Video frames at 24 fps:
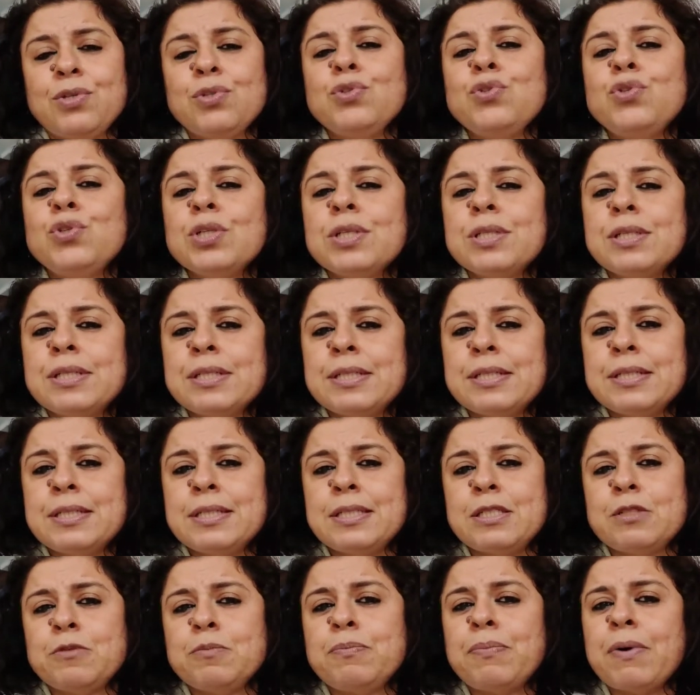
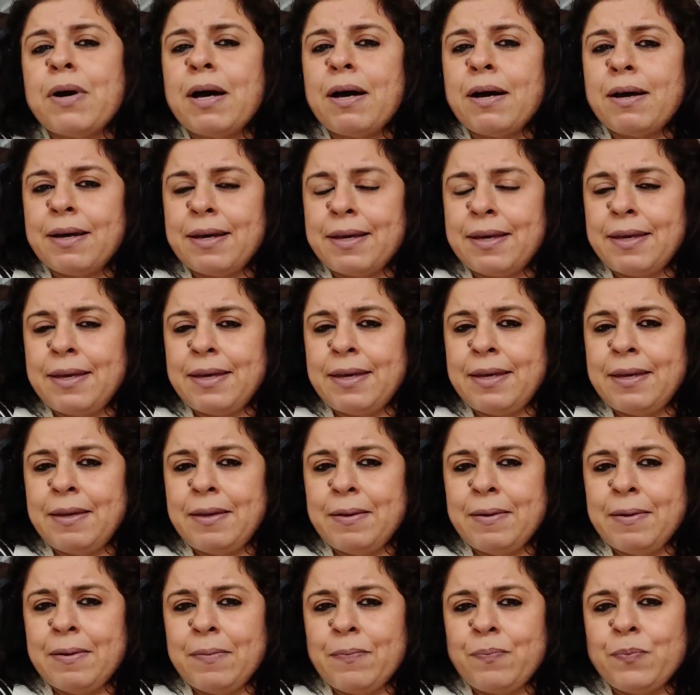just by
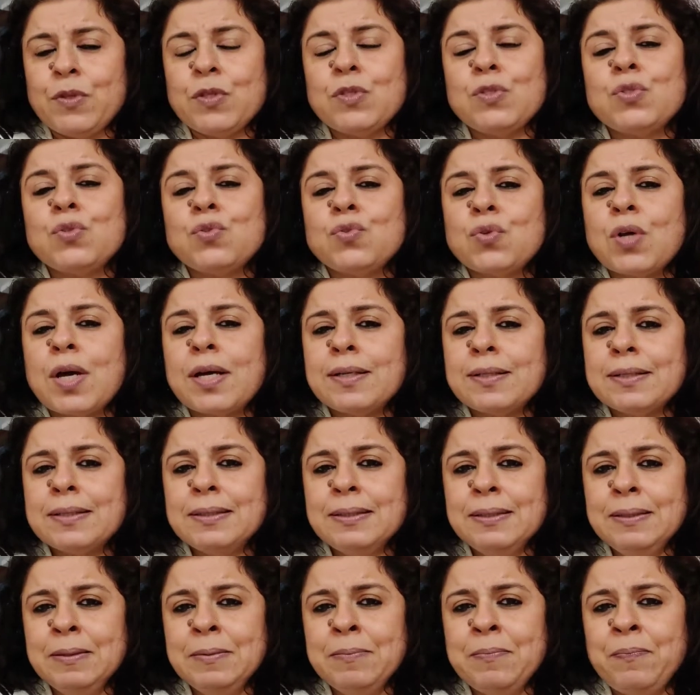the
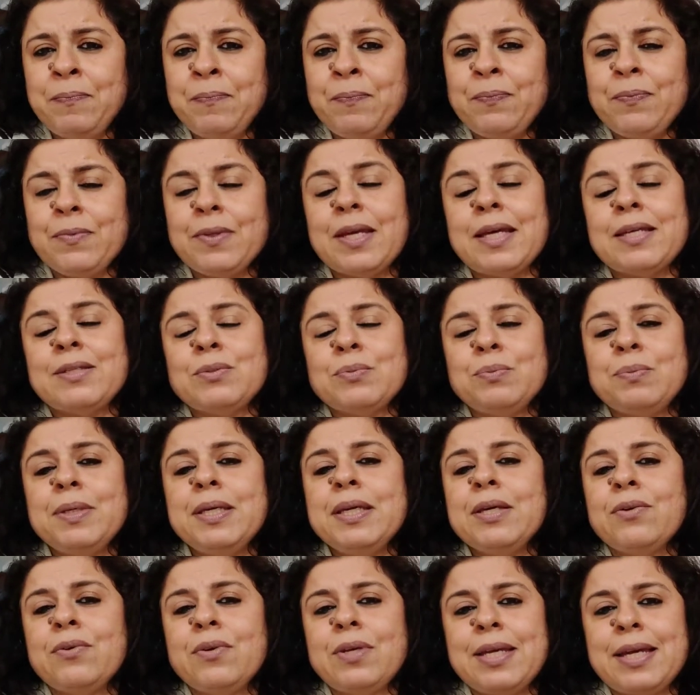struggle that we
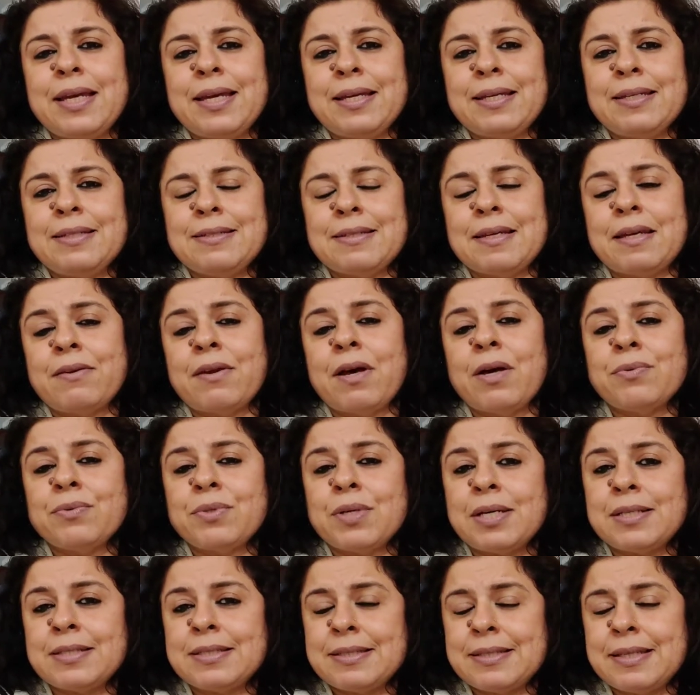create around
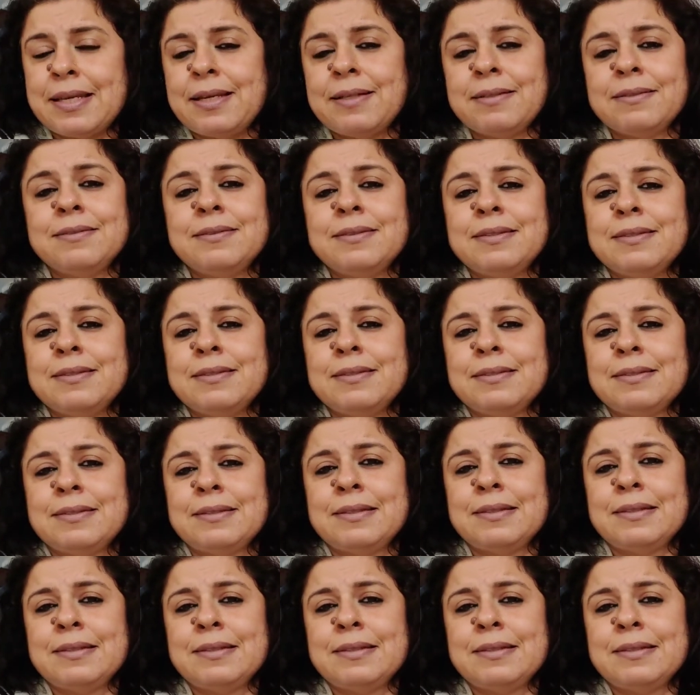ourselves,